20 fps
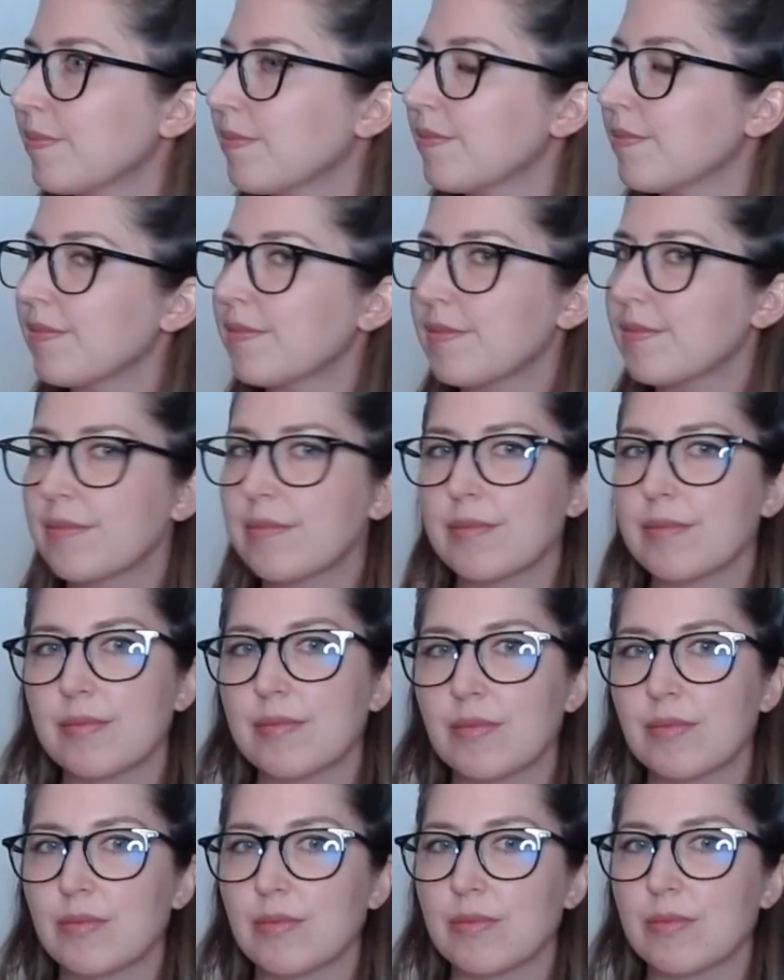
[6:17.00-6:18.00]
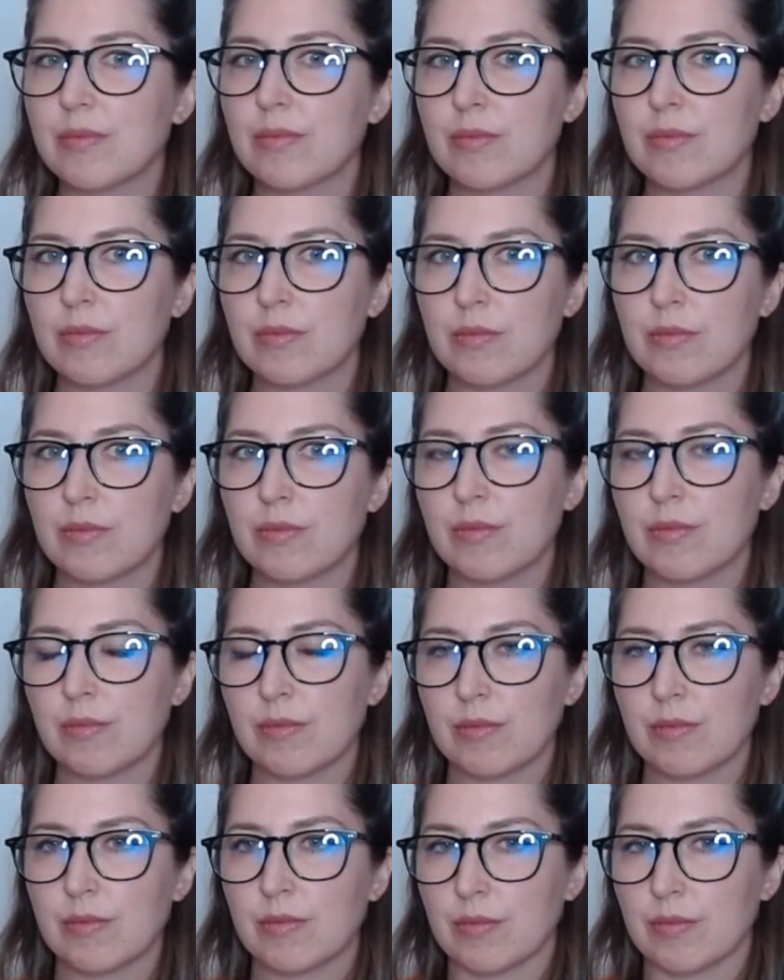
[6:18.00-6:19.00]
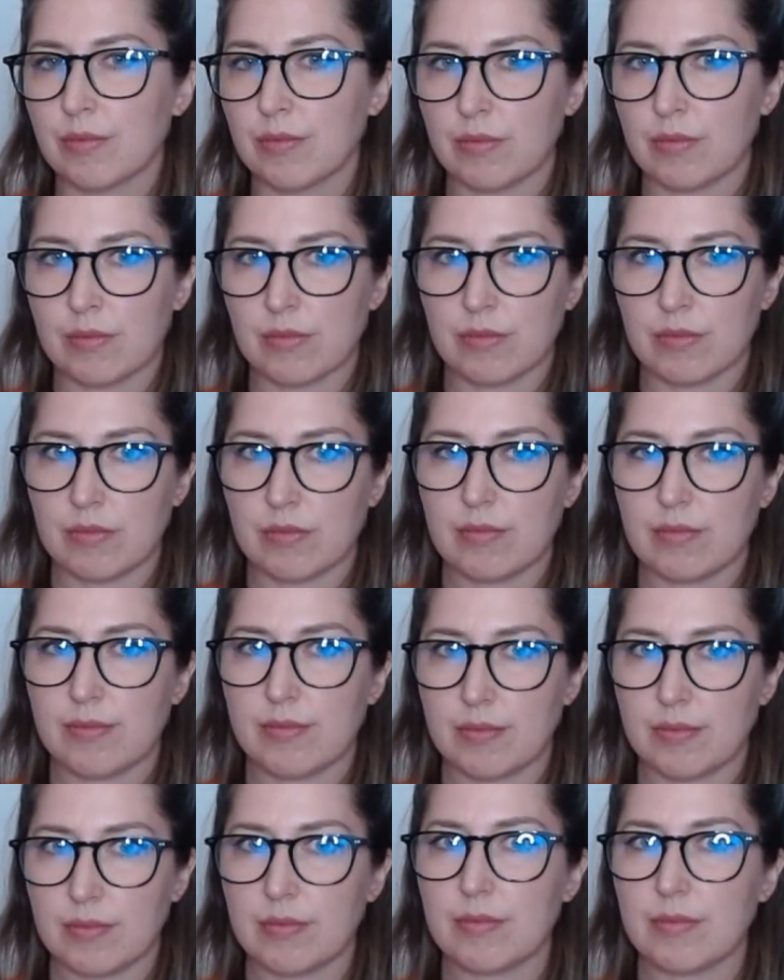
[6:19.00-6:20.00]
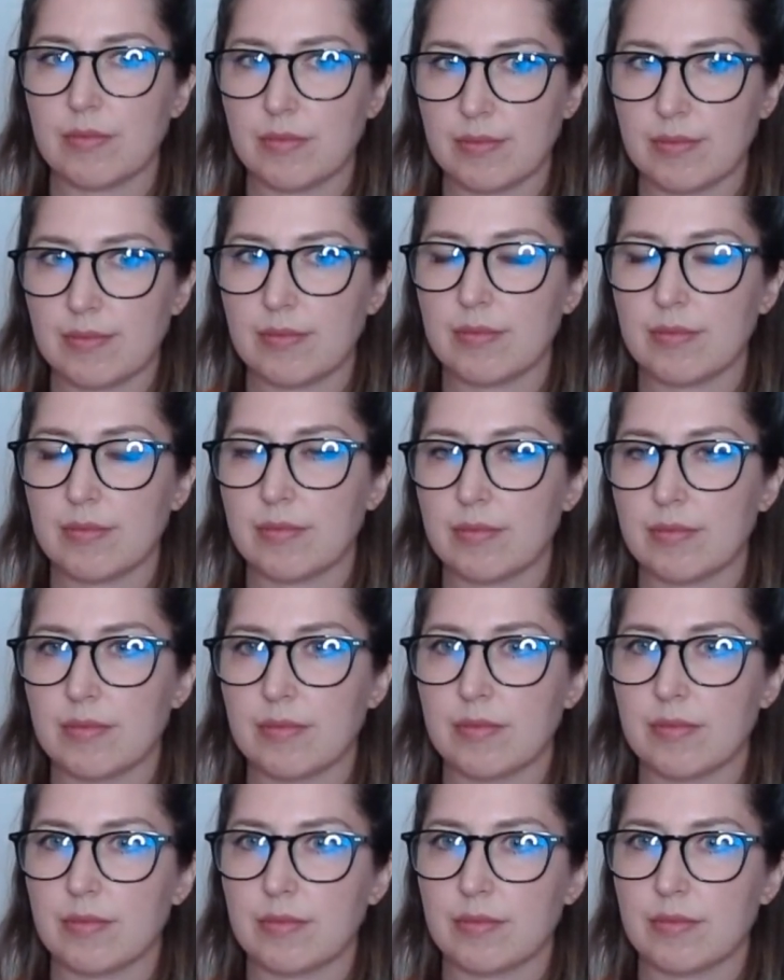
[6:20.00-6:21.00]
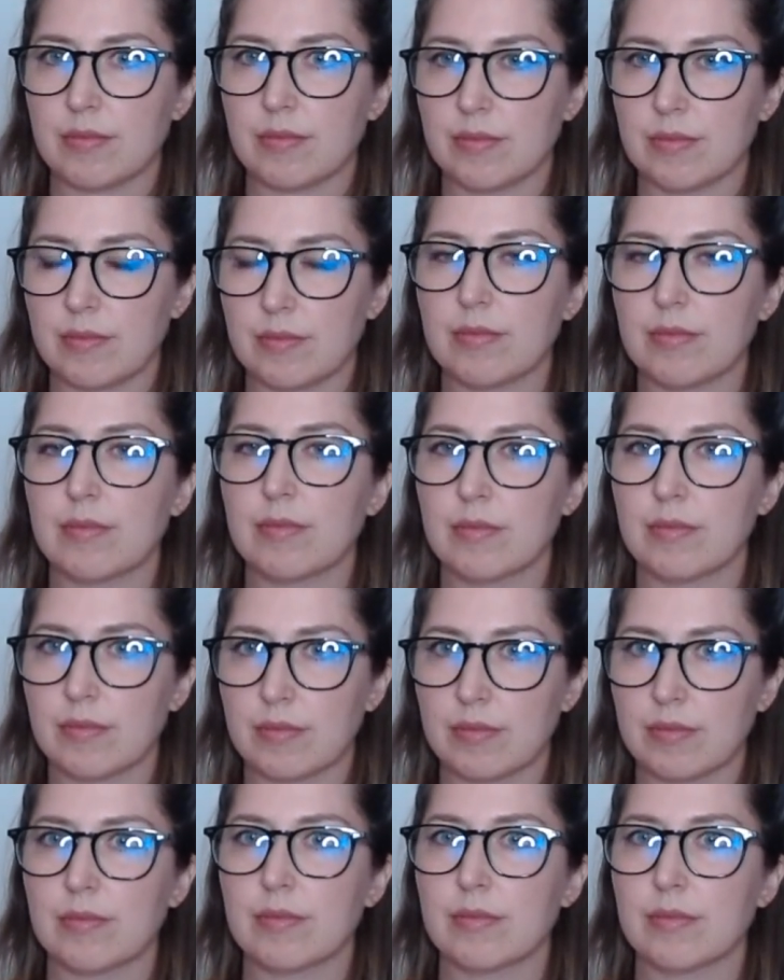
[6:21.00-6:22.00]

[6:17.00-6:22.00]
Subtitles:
This person isn't speaking.